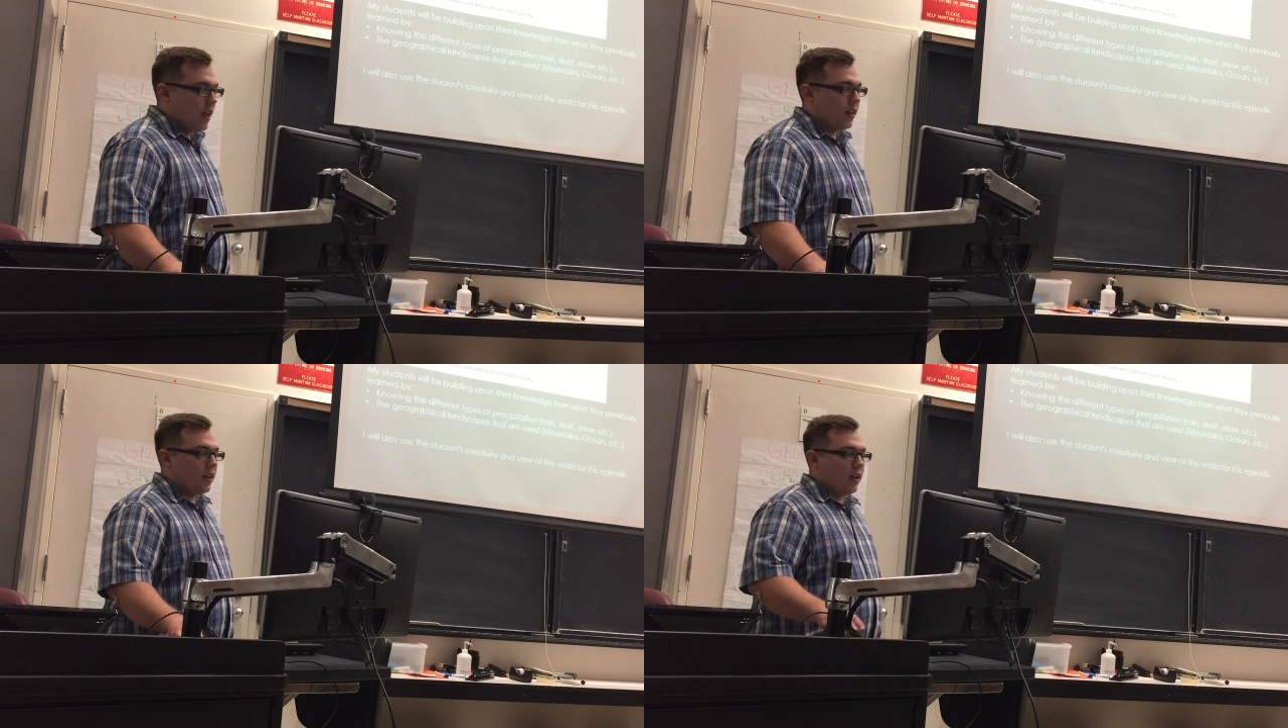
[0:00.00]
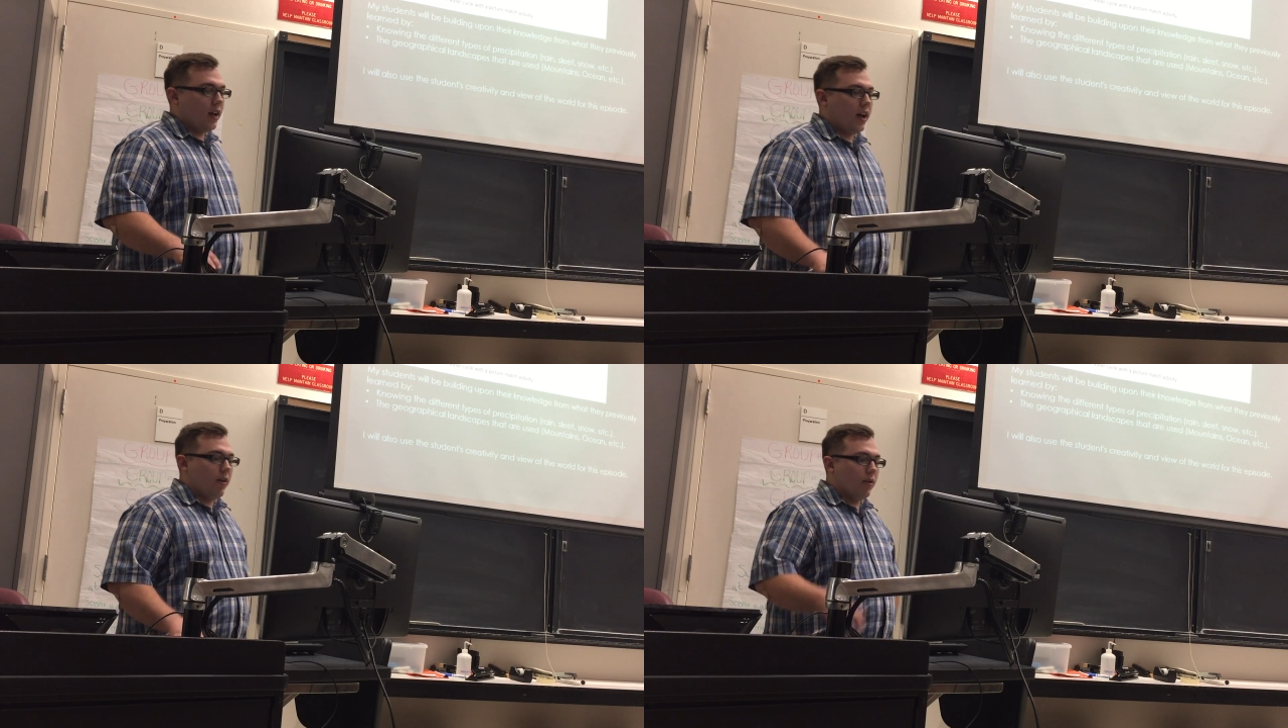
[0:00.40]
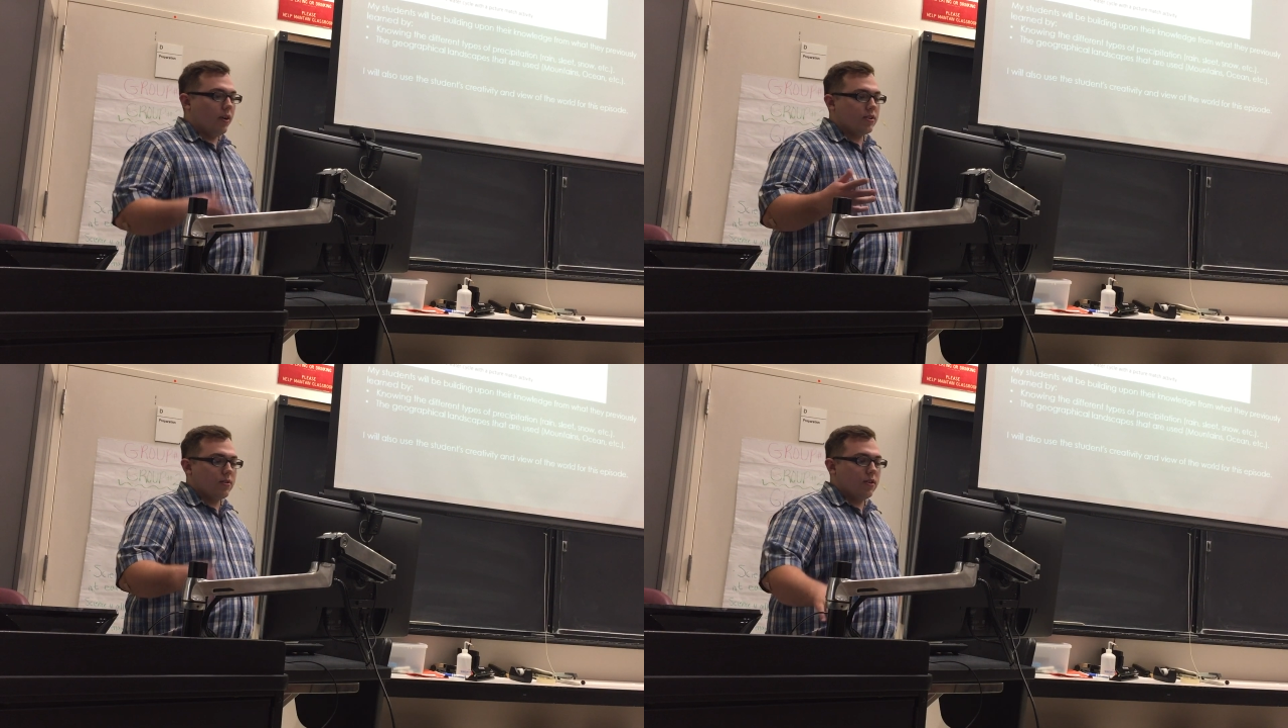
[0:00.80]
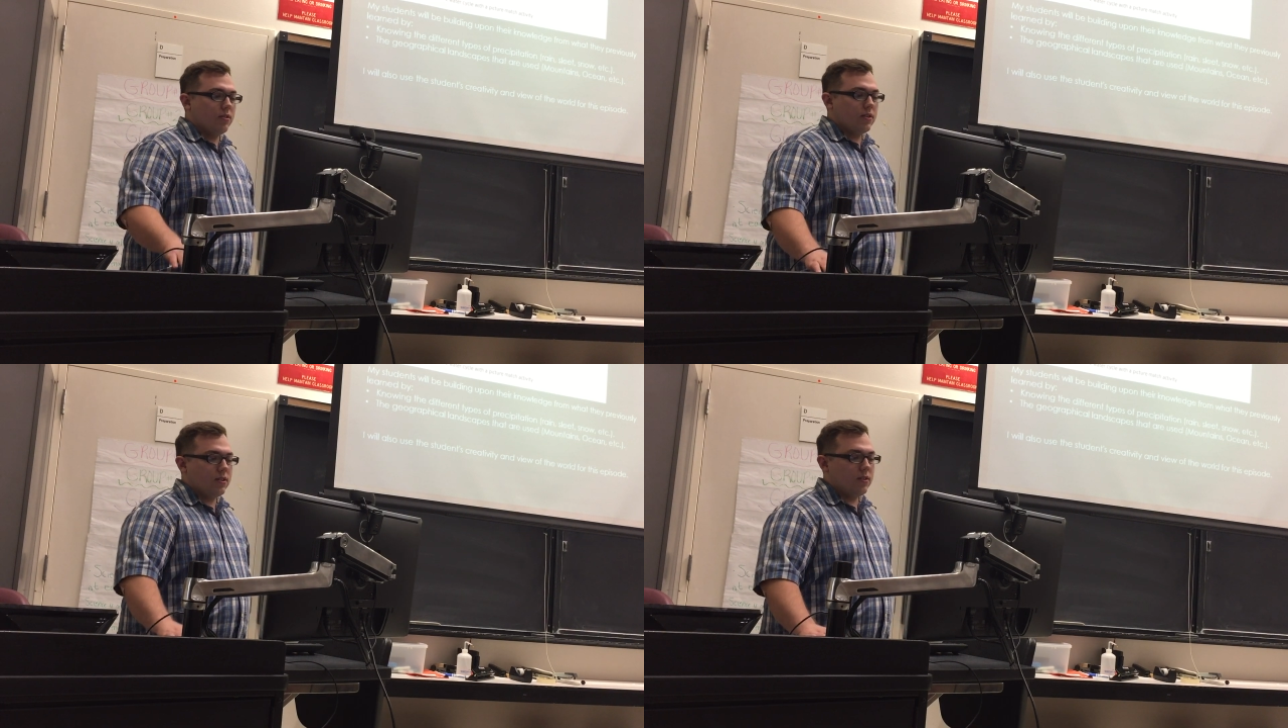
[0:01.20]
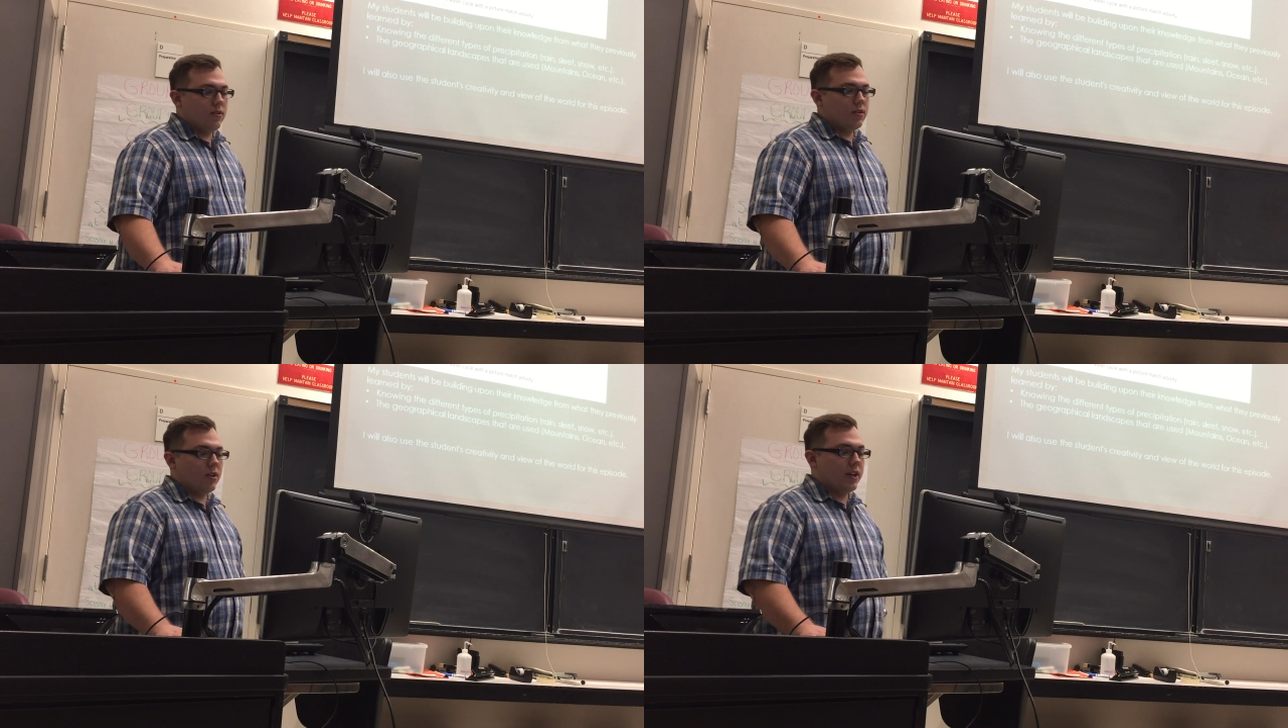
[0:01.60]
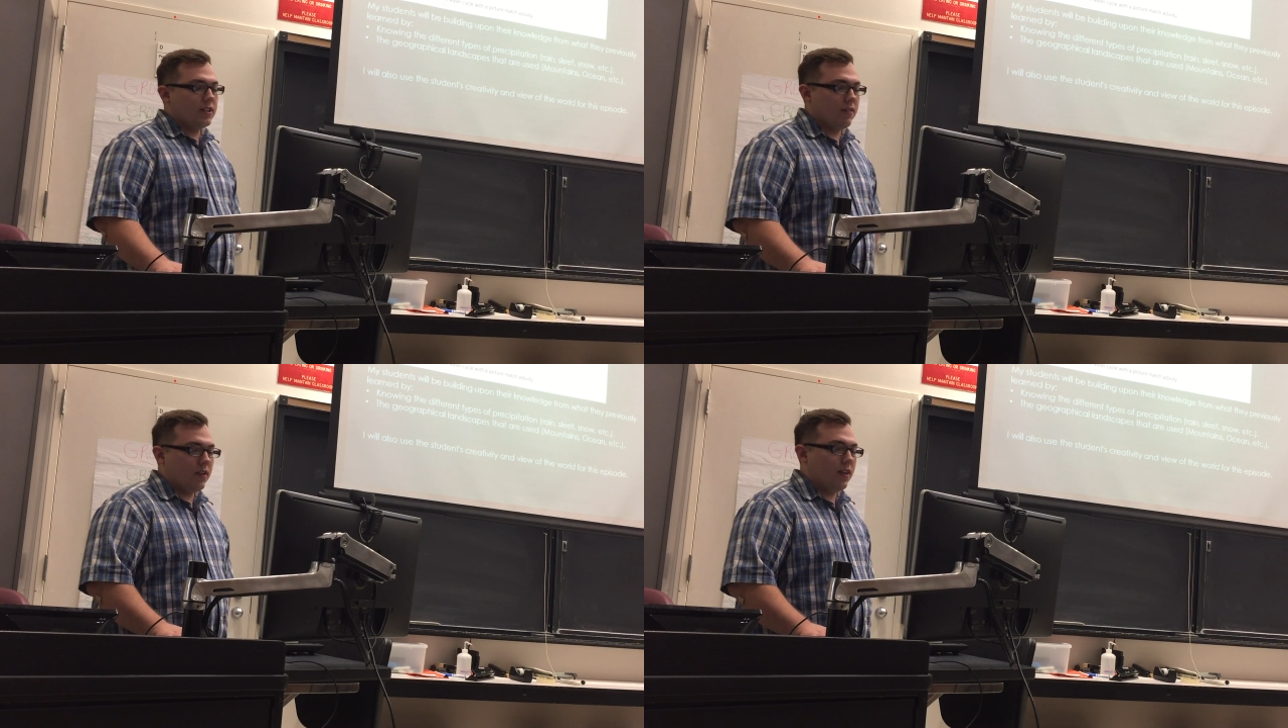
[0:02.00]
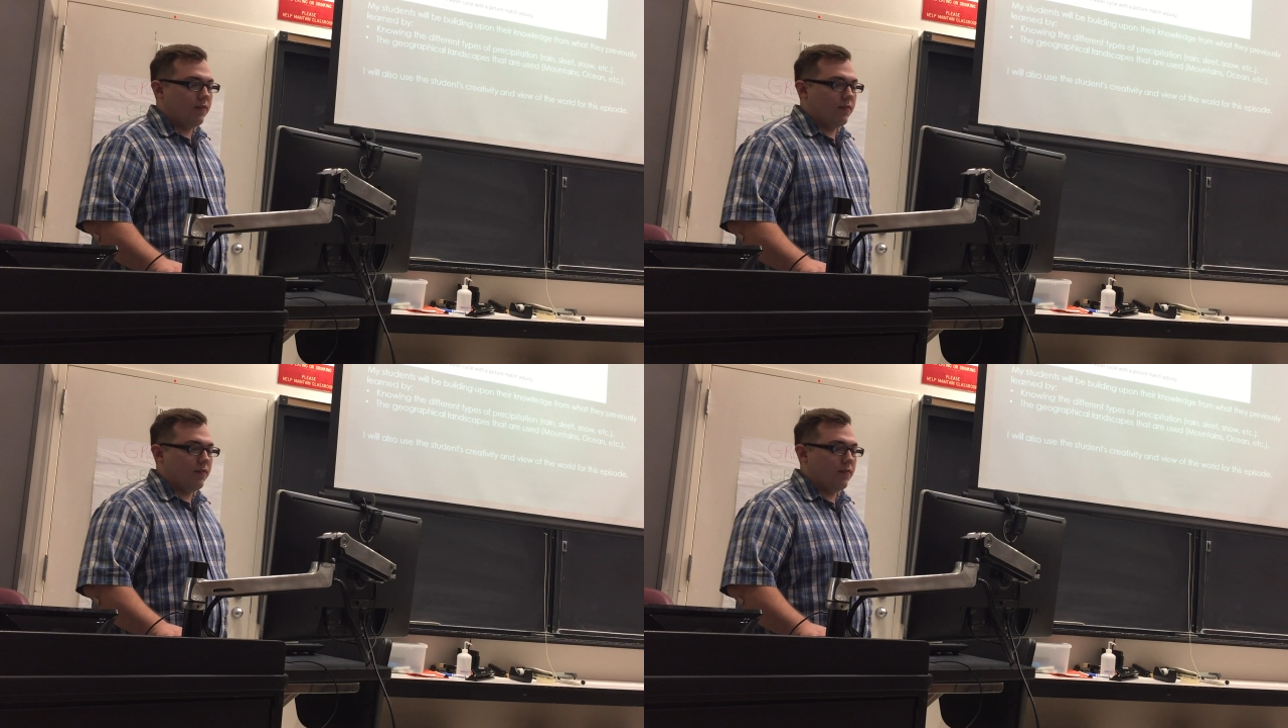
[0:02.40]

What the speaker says: And then I will also use the students' creativity